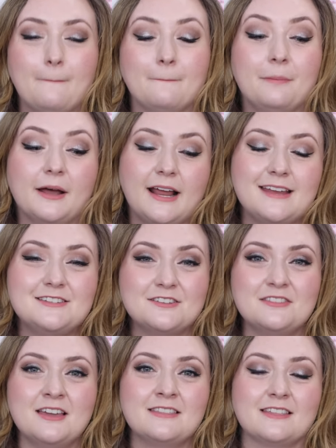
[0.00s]
but I
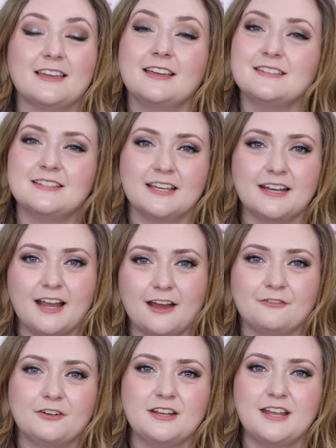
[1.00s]
do think that they can take an
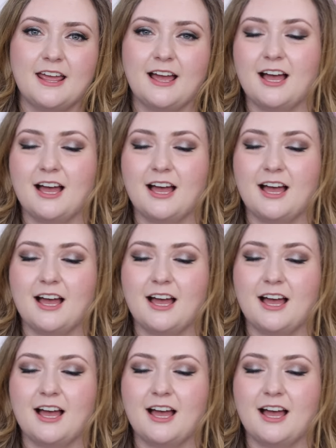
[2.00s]
everyday